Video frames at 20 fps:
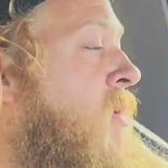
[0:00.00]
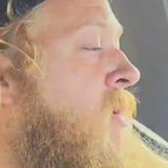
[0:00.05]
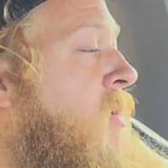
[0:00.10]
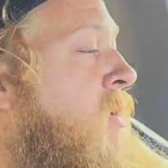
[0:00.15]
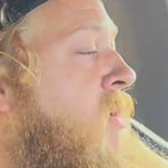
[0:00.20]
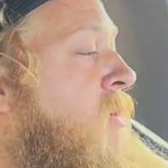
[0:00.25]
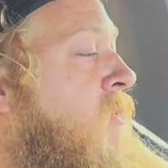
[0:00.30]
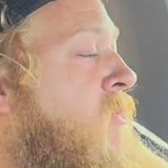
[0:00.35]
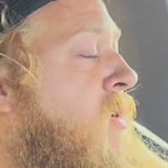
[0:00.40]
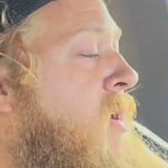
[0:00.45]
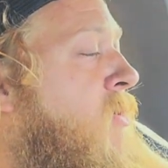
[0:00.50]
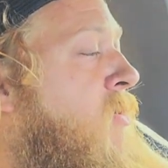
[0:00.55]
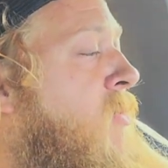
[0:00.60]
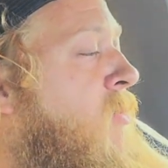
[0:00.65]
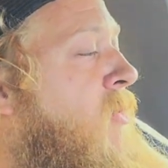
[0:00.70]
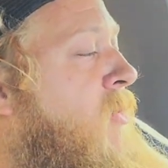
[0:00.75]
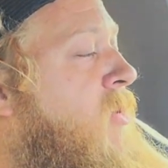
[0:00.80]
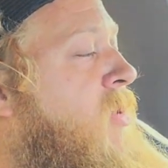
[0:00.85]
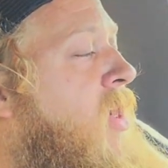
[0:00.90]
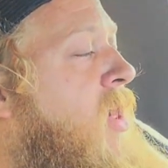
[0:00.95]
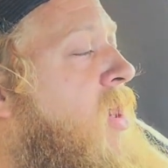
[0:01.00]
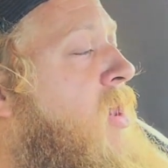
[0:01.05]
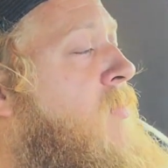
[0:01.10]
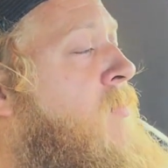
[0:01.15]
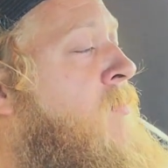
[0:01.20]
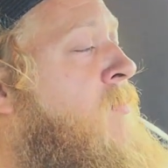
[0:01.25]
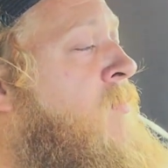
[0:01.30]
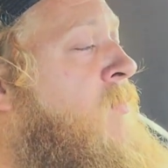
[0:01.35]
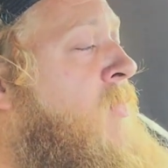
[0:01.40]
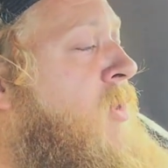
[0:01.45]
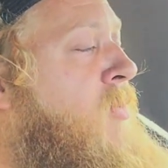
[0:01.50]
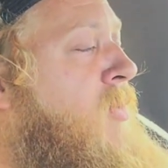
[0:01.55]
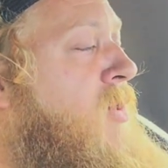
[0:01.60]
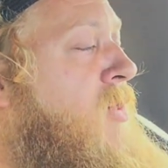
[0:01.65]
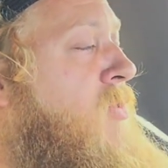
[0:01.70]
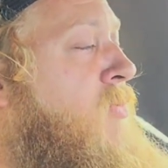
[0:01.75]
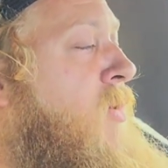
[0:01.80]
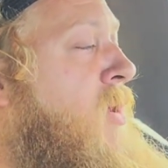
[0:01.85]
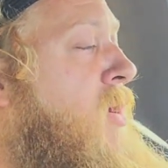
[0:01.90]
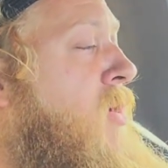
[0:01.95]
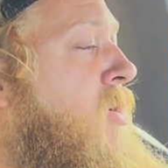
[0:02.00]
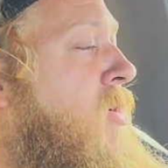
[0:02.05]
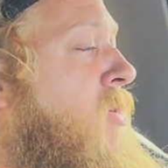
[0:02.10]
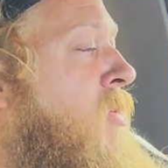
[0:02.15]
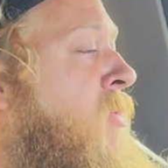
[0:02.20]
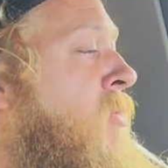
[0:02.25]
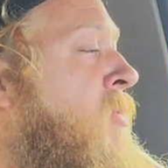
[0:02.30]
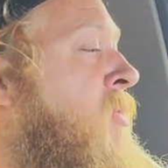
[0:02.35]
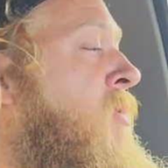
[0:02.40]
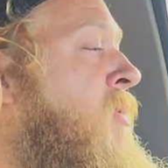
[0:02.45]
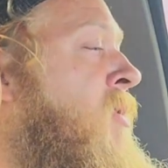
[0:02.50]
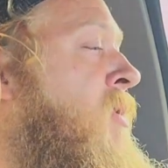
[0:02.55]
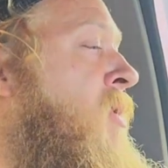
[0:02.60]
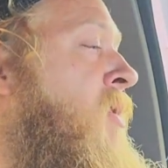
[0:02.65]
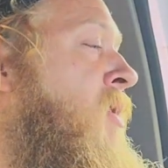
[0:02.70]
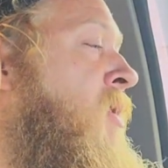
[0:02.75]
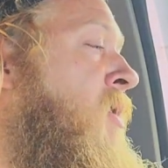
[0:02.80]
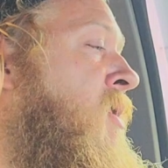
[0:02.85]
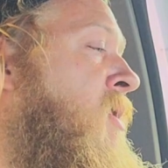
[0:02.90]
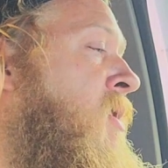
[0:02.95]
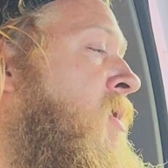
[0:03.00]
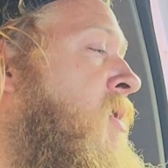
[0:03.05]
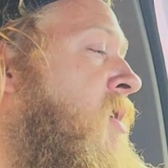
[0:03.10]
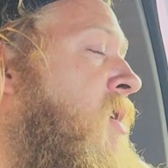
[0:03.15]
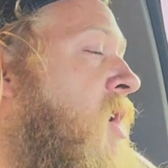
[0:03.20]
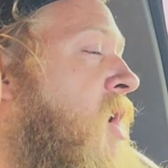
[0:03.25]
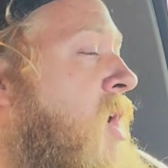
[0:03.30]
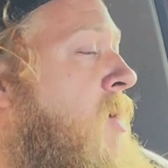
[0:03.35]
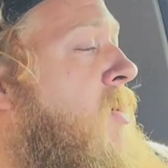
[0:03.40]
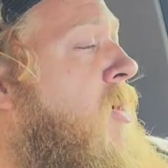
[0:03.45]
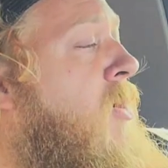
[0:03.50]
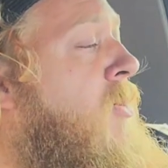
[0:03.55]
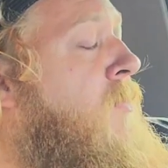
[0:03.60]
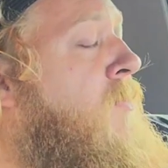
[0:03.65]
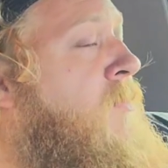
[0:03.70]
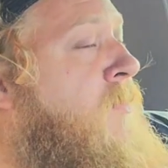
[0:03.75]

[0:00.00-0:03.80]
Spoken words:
And try one more time and be a sweet girl. Come on.